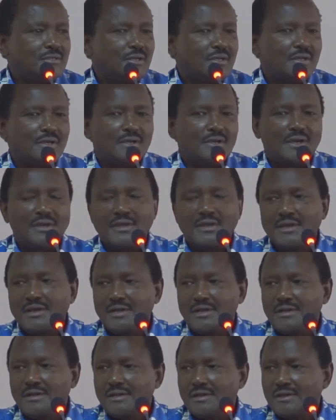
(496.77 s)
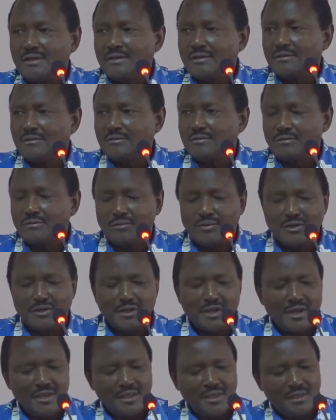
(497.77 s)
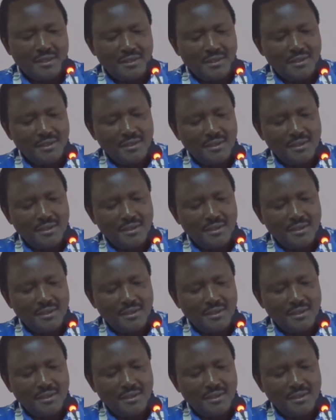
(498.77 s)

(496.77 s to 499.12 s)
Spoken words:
I had Wandai